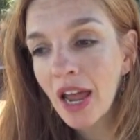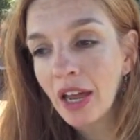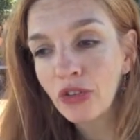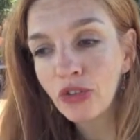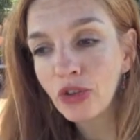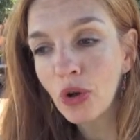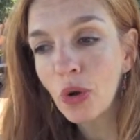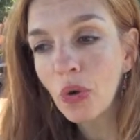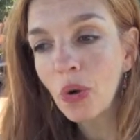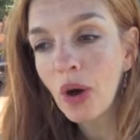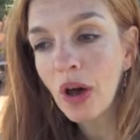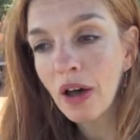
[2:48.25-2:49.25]
And
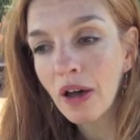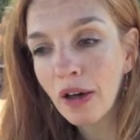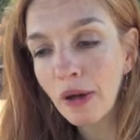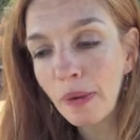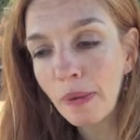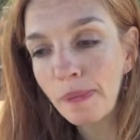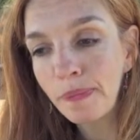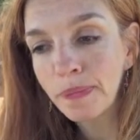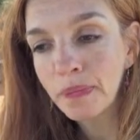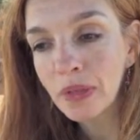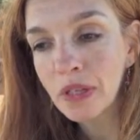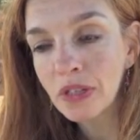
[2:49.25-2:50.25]
so
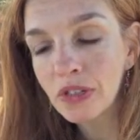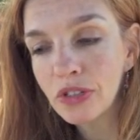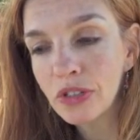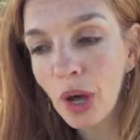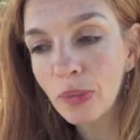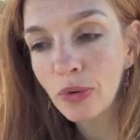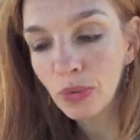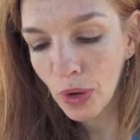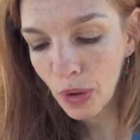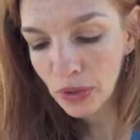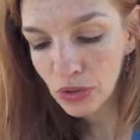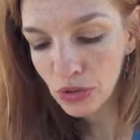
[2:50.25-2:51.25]
Tom
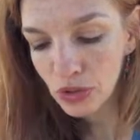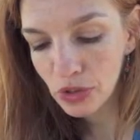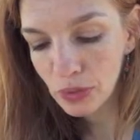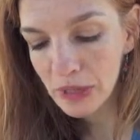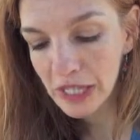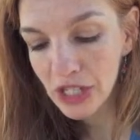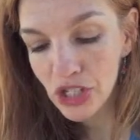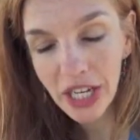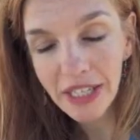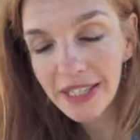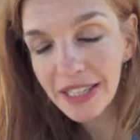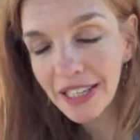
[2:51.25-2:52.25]
Garreau introduced me to
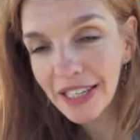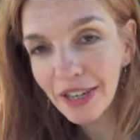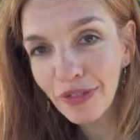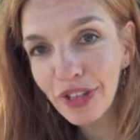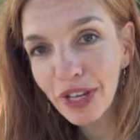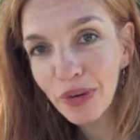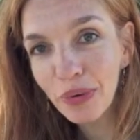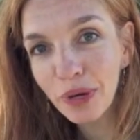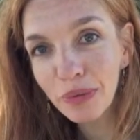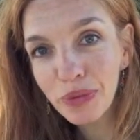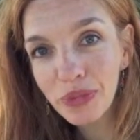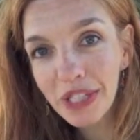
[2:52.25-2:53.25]
Jason of the
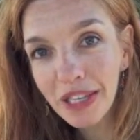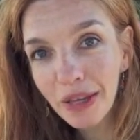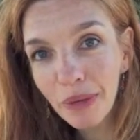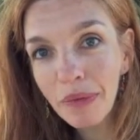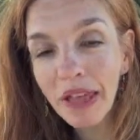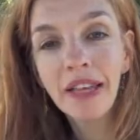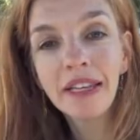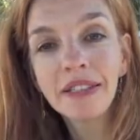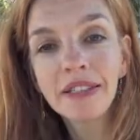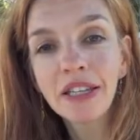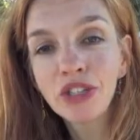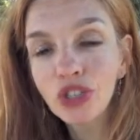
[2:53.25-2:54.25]
Underwater Museum, and they
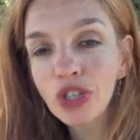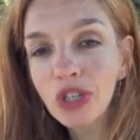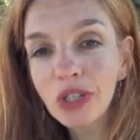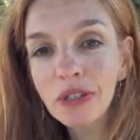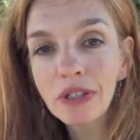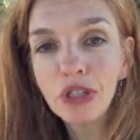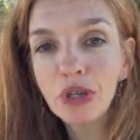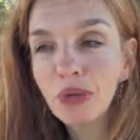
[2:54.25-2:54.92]
said, sure,